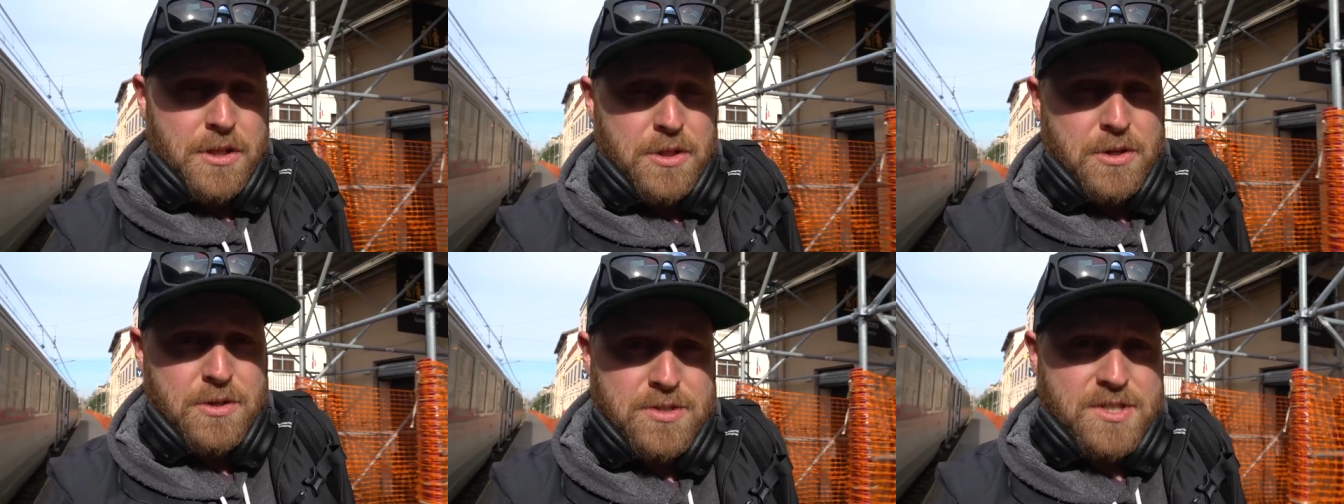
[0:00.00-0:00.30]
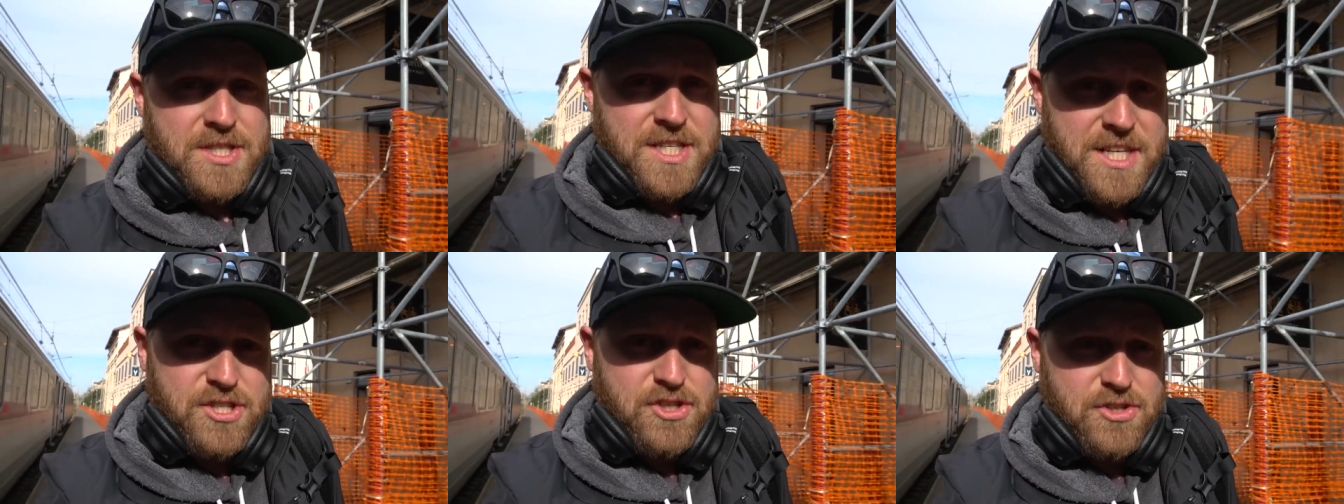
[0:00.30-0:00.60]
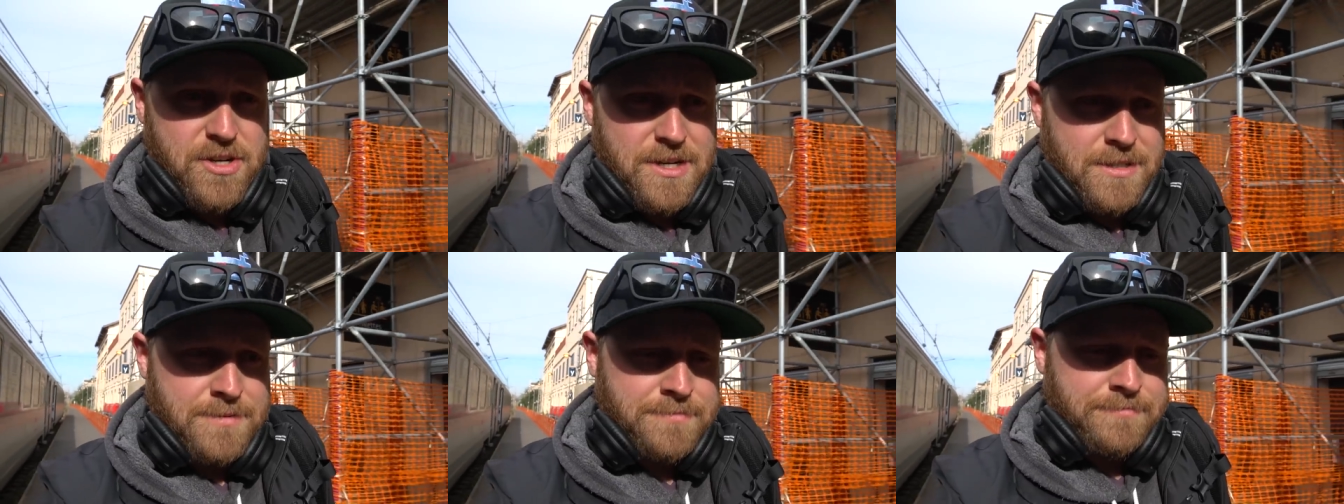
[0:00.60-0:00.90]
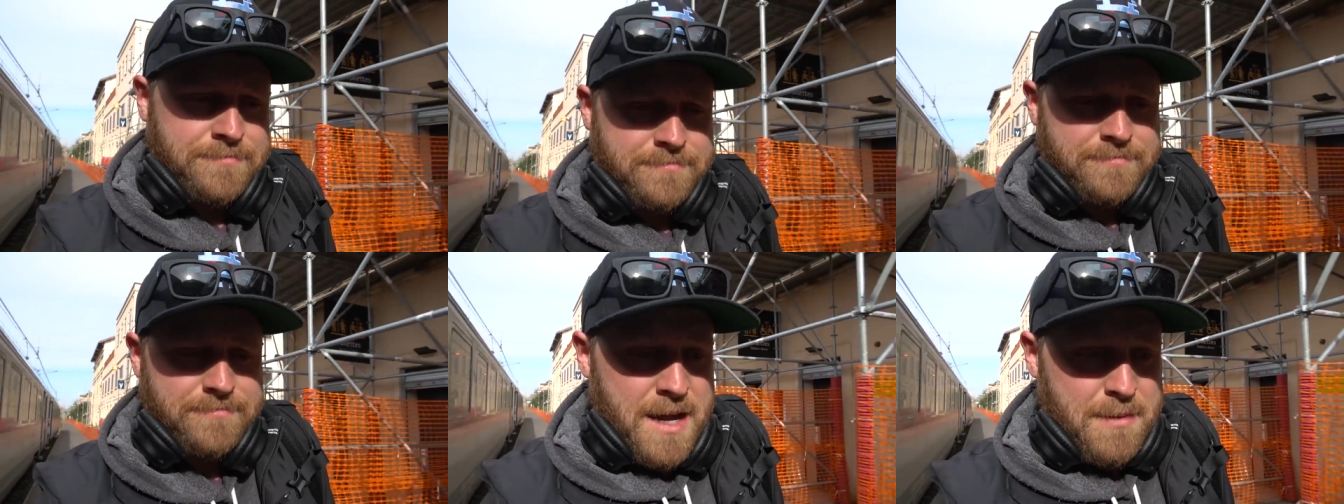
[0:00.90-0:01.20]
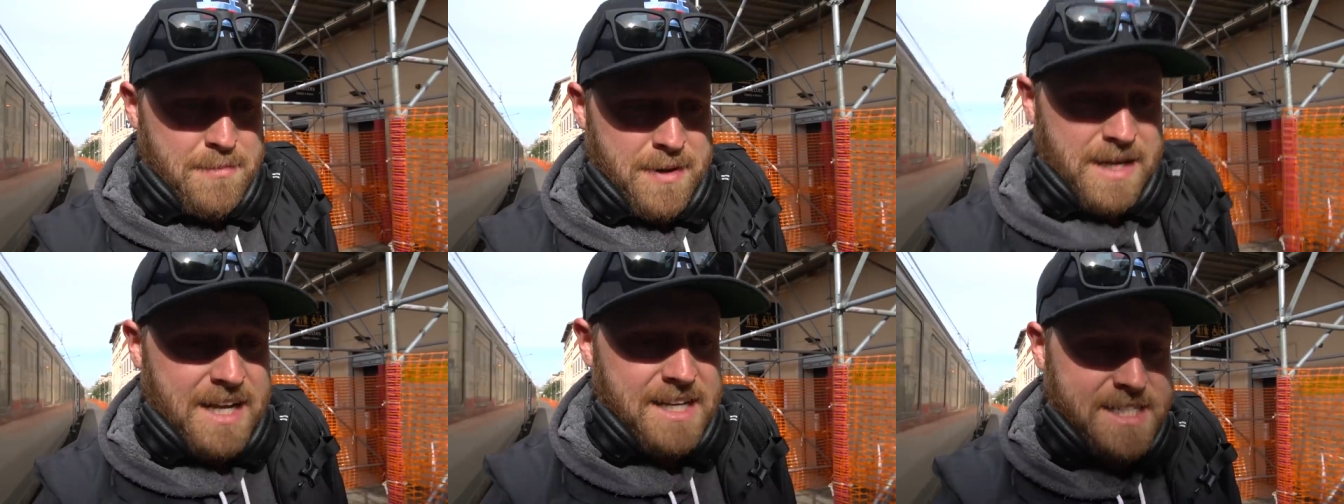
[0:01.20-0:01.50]
lose this drone
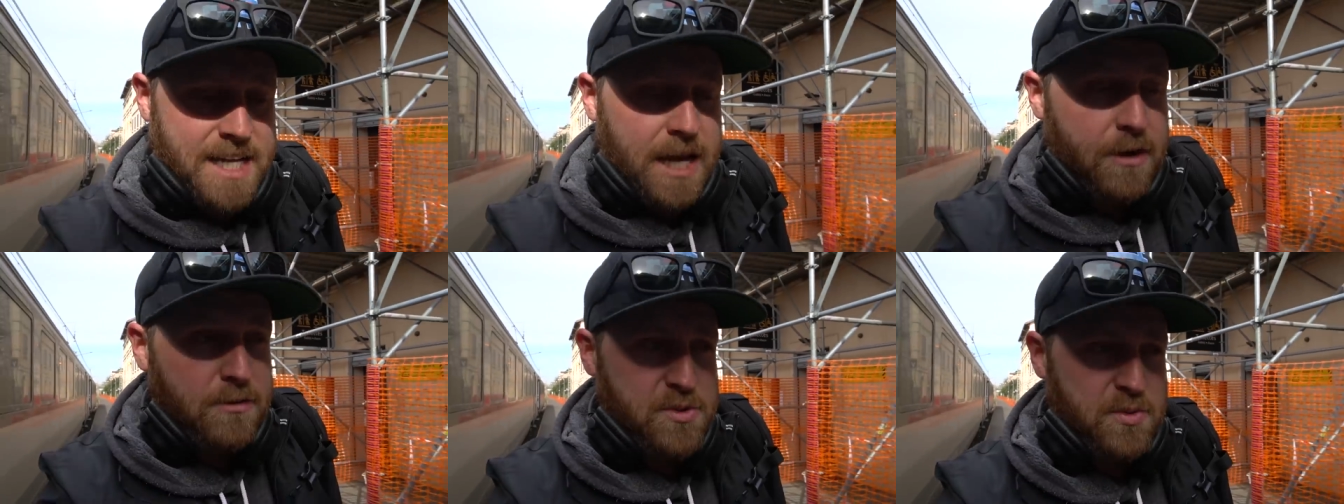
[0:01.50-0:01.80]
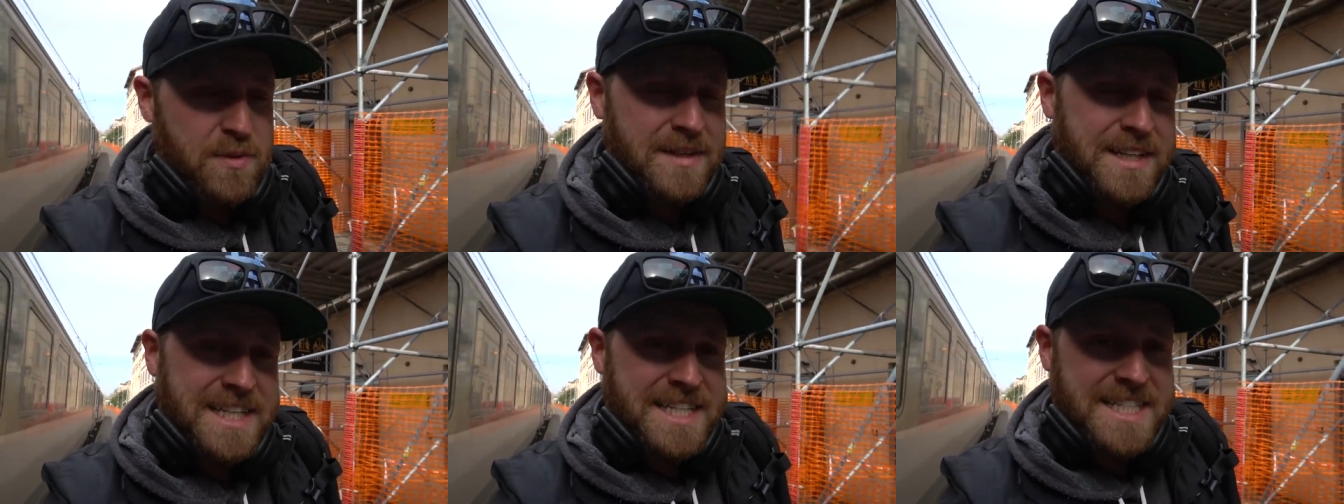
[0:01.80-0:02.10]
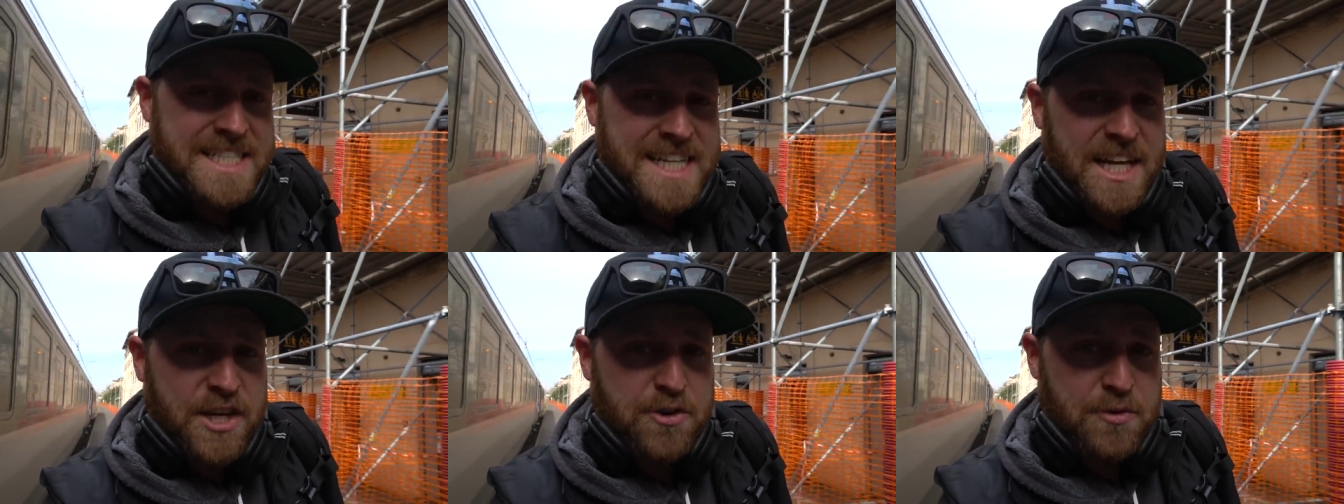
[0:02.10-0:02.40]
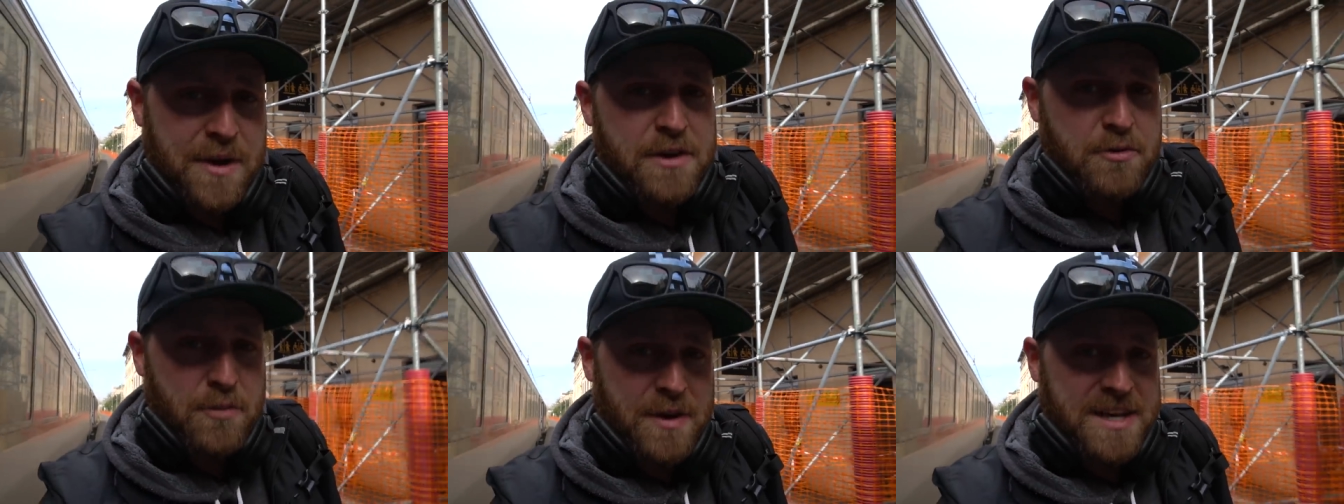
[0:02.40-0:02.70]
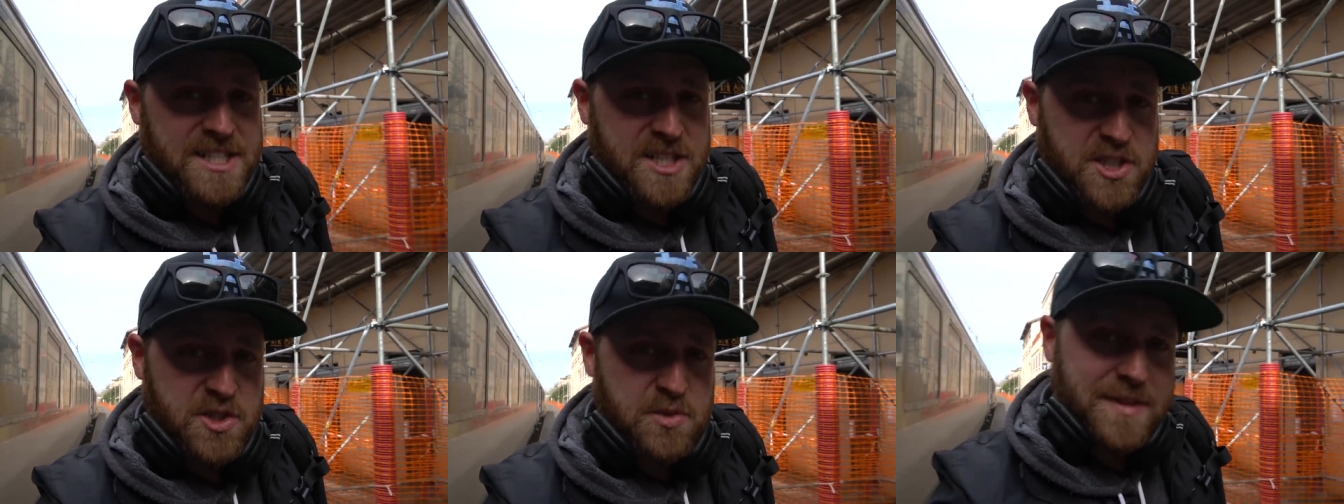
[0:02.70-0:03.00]
because I was willing to take great
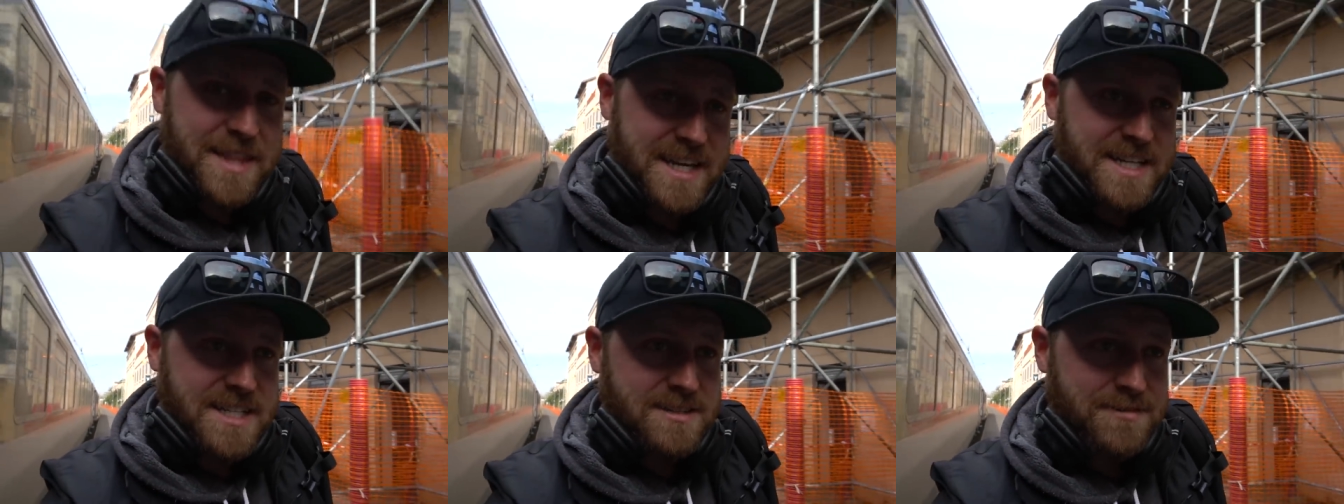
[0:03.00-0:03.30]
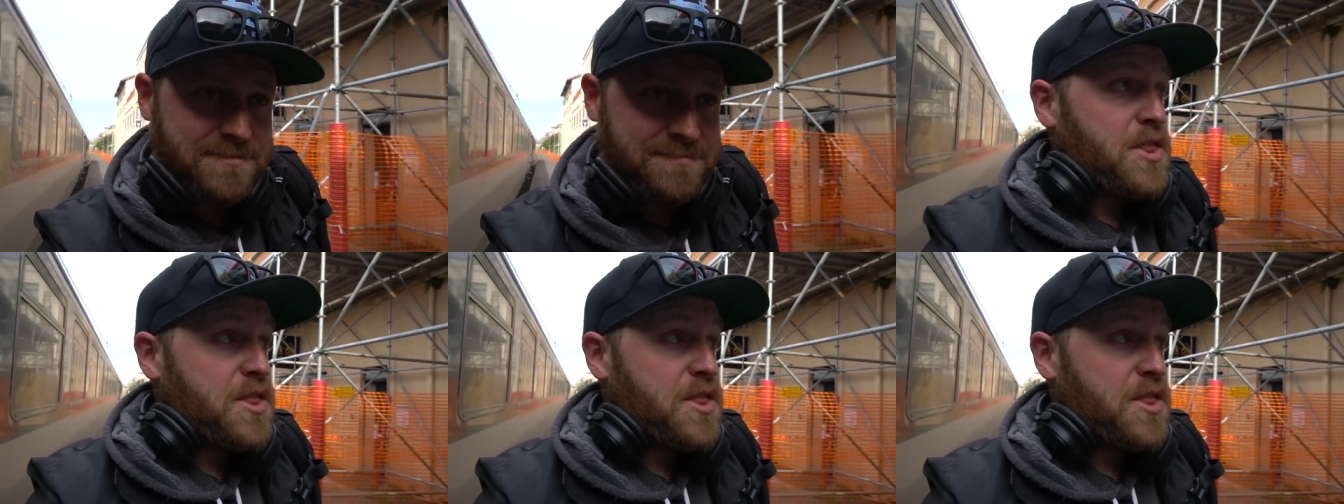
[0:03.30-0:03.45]
risks with it.